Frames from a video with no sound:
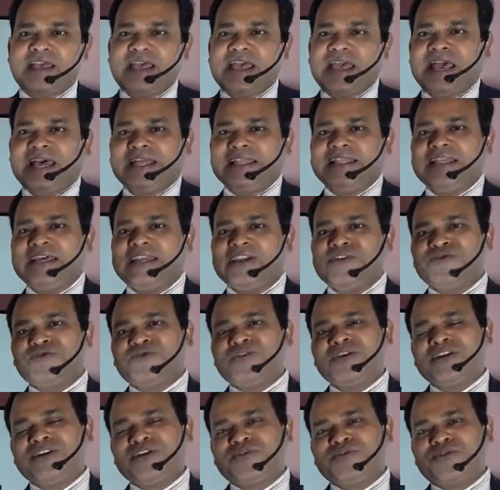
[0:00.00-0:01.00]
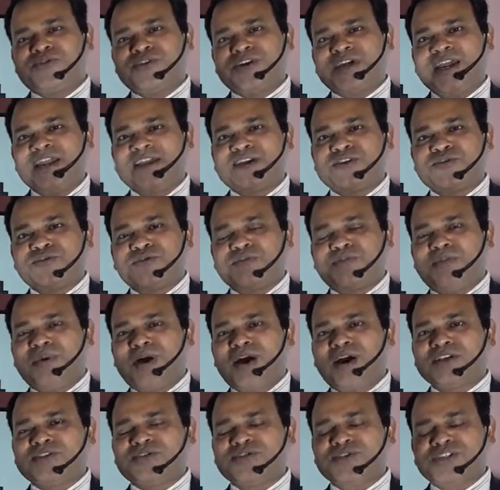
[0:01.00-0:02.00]
And then you need to take two
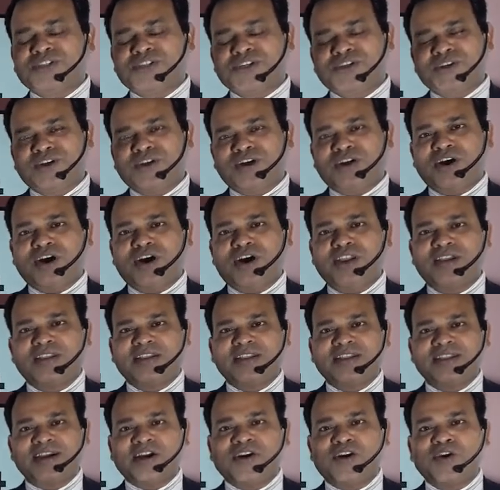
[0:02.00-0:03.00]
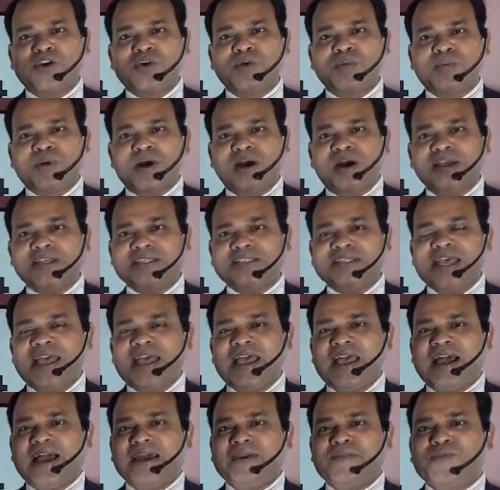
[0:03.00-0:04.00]
box which we call the core box,
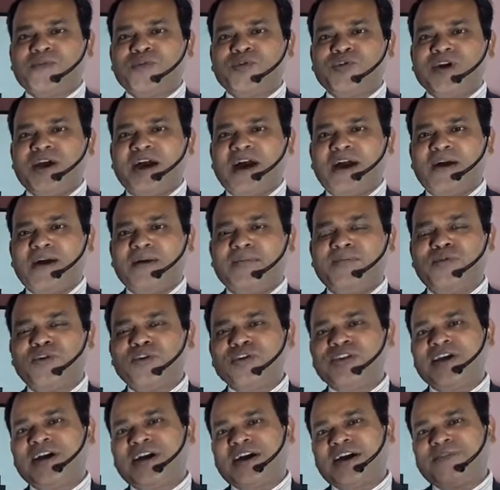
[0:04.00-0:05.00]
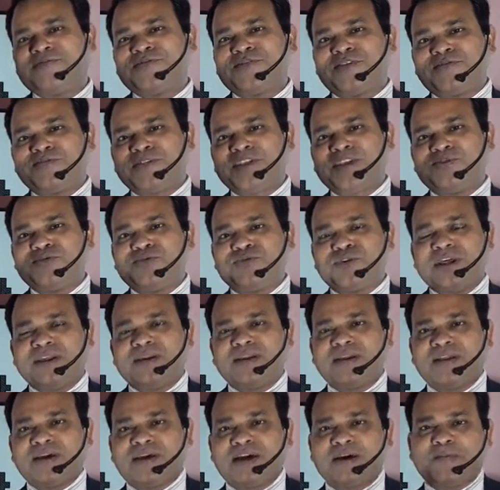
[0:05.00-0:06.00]
and put both half of the
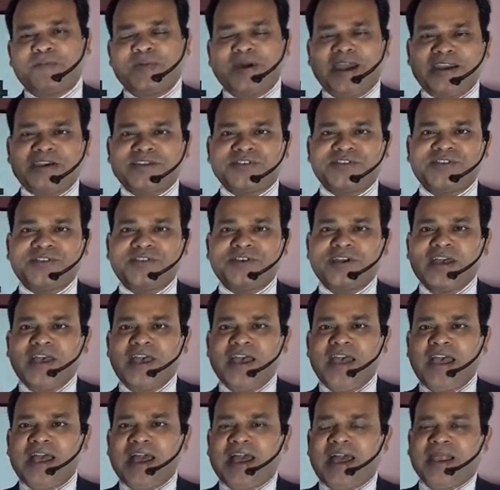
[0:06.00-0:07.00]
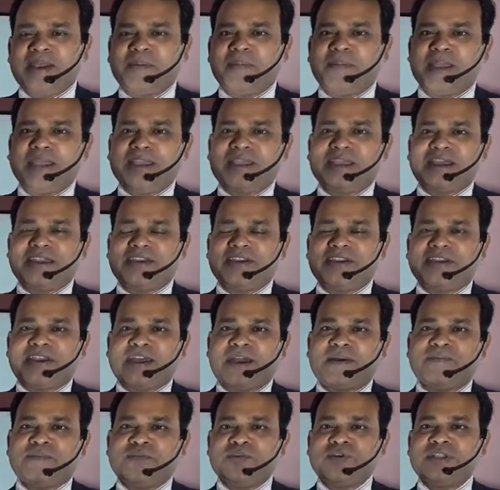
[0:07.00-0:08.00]
wooden pattern and make an
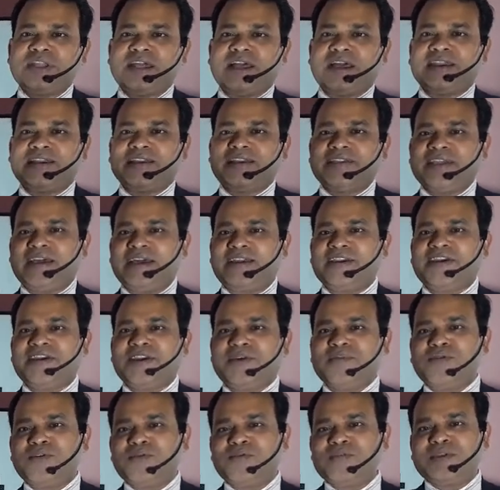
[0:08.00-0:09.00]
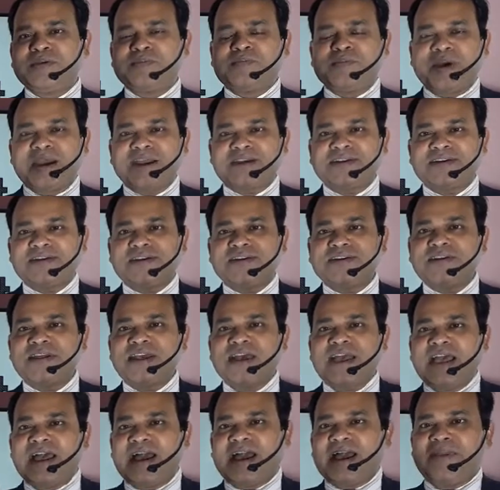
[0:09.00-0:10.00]
ramp with, and then remove the pattern
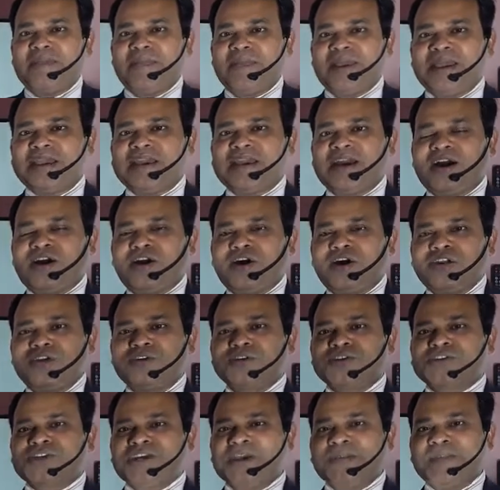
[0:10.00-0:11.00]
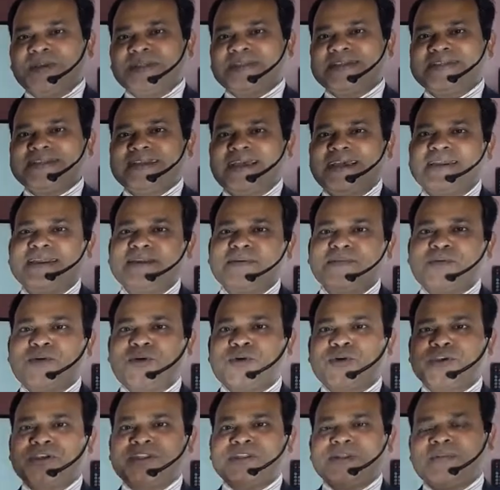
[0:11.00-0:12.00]
and make a hollow shape inside and
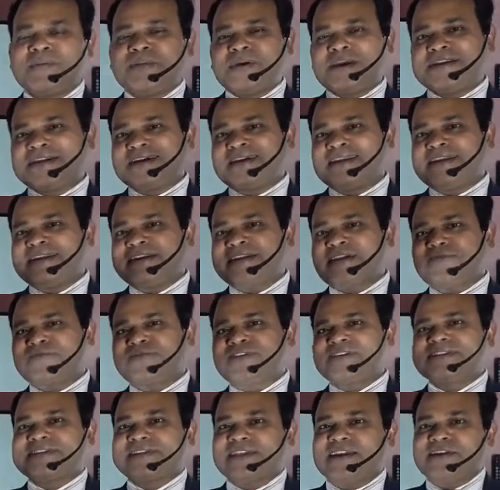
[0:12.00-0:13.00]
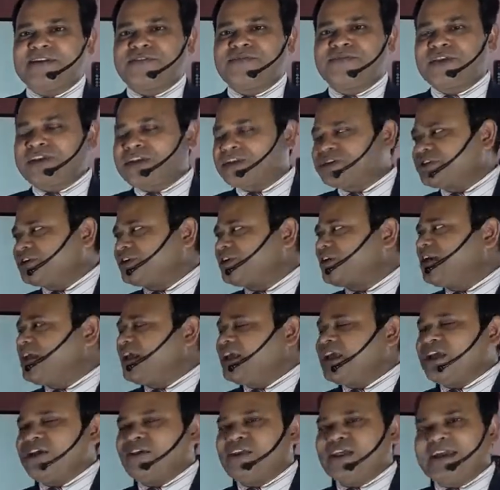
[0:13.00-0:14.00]
pouring the metal, and after solidification
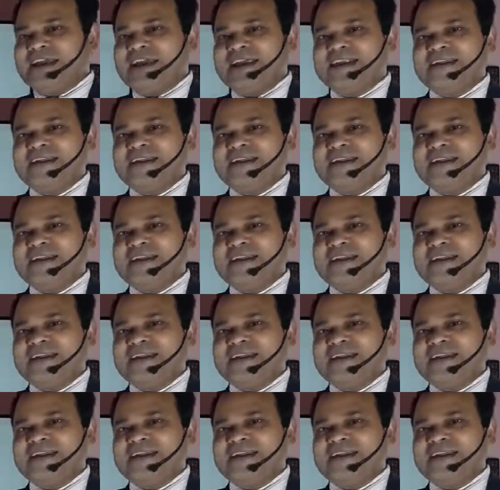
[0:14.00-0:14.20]
you'll get